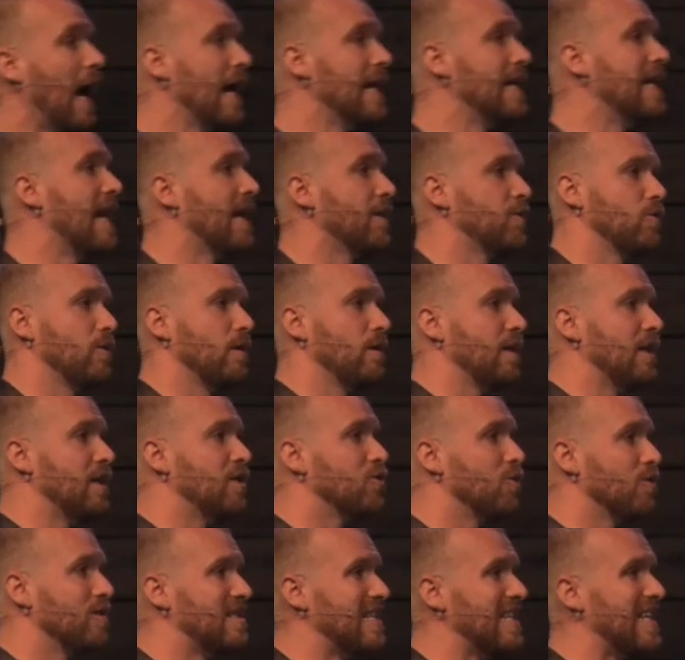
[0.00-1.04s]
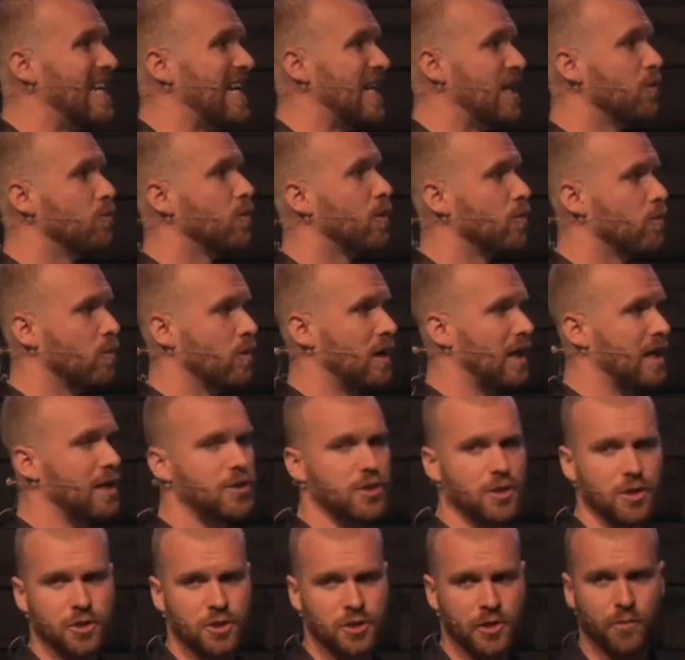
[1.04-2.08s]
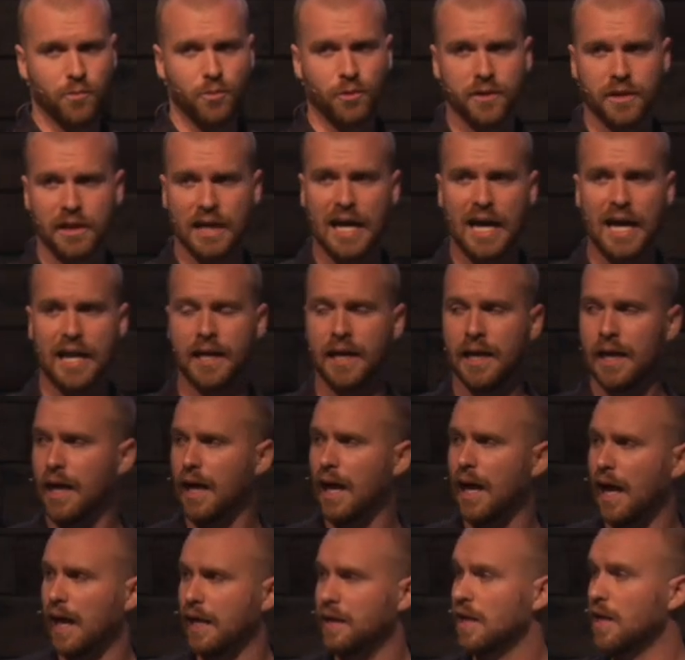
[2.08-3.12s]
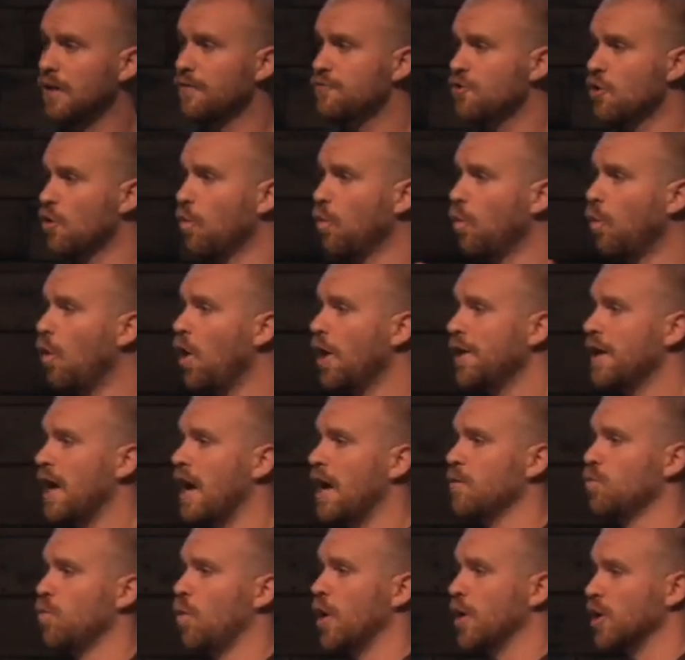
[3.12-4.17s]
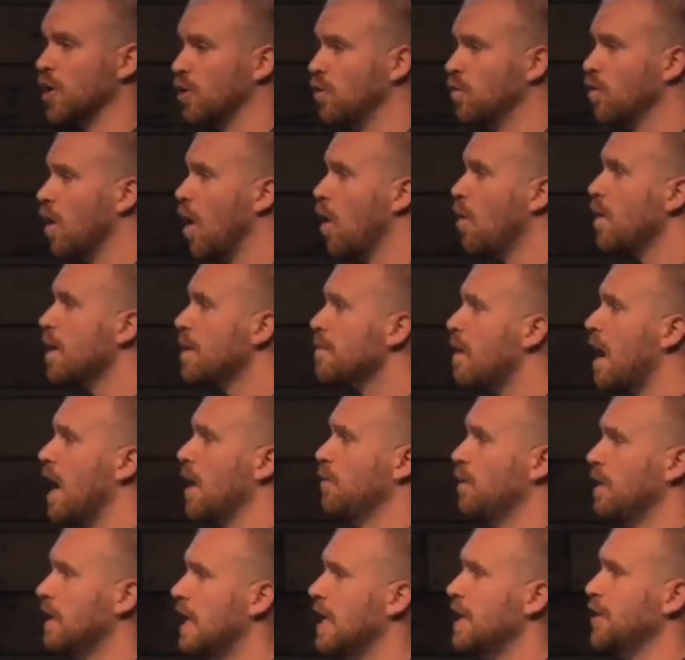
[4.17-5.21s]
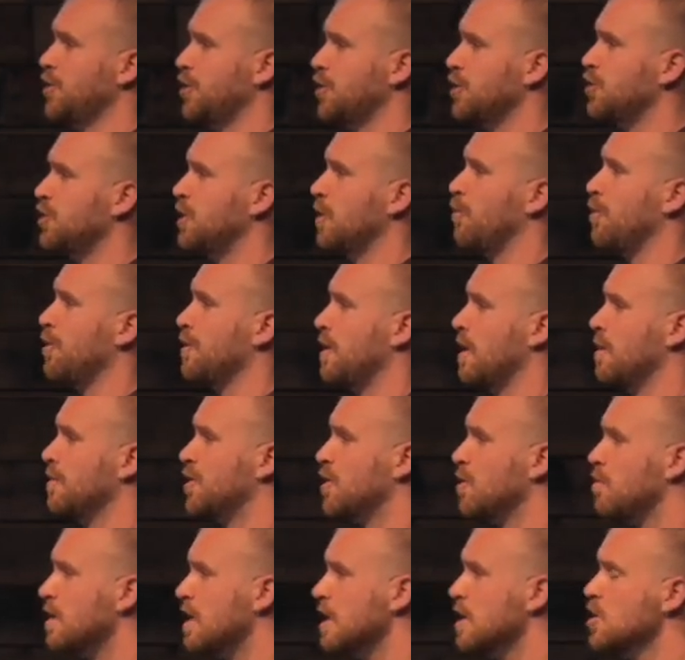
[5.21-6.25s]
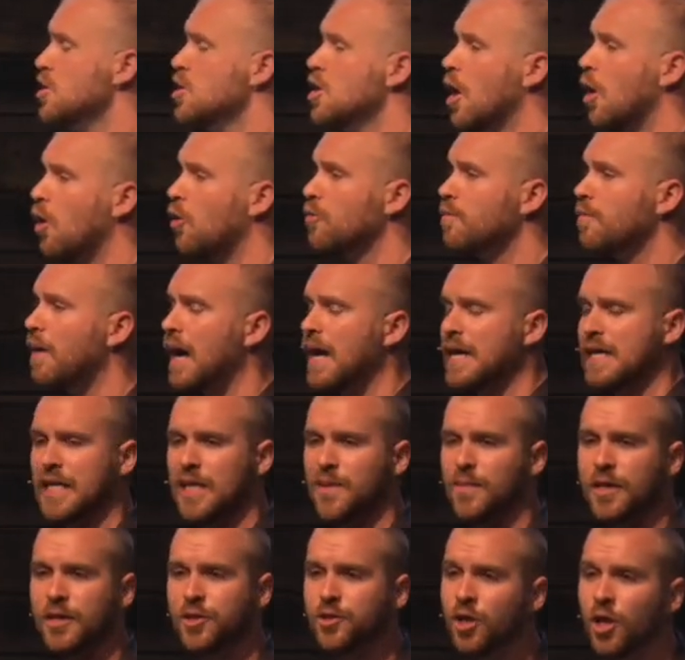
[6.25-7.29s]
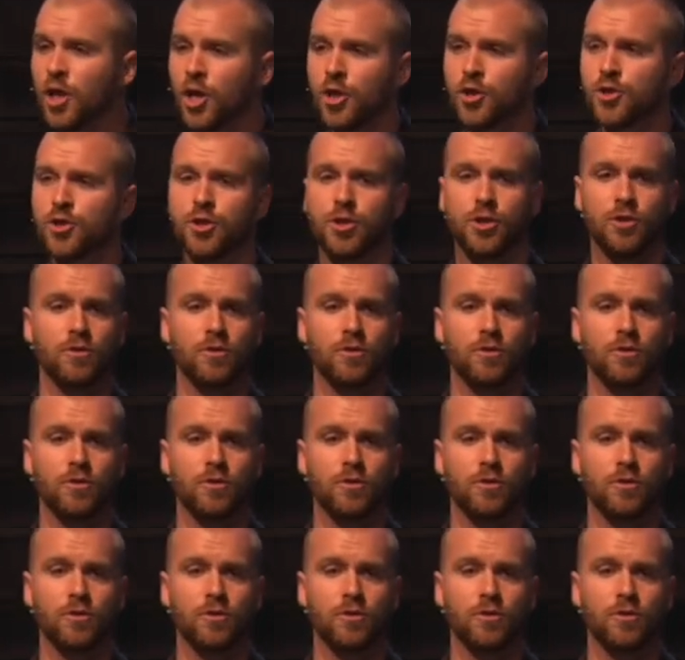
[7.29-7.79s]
naturally lean towards the inward relationship with God. I love the one-on-one, growing my relationship with him, to be known by him and to